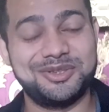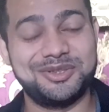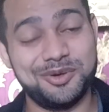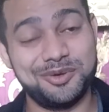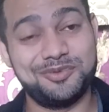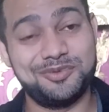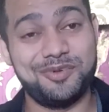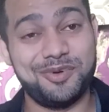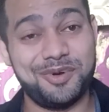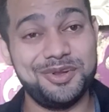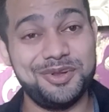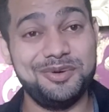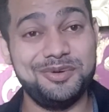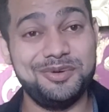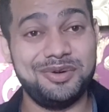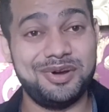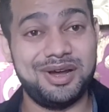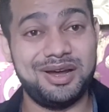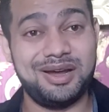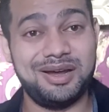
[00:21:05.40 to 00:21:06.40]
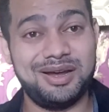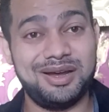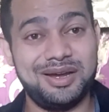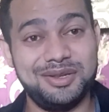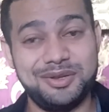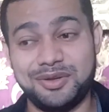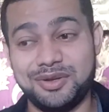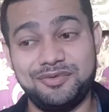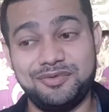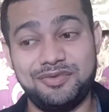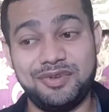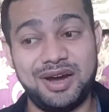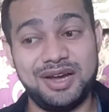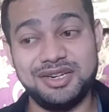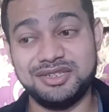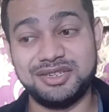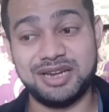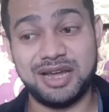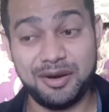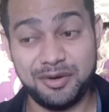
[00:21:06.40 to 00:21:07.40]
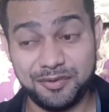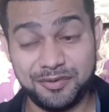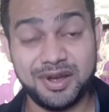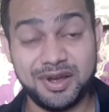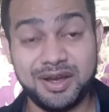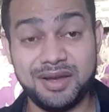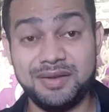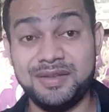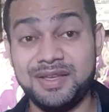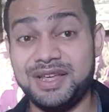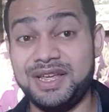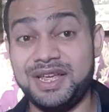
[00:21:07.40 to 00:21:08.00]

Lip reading: for you. You can find it everywhere.